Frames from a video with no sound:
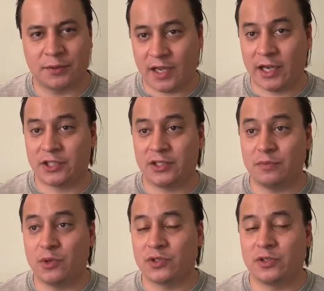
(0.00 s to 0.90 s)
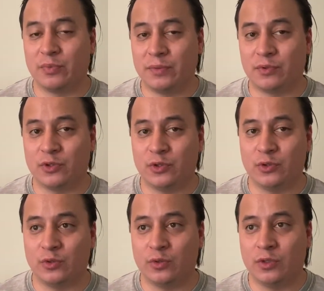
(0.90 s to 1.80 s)
Actually, most of the people
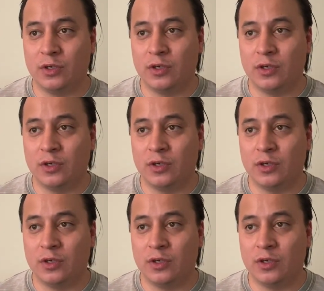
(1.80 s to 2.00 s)
who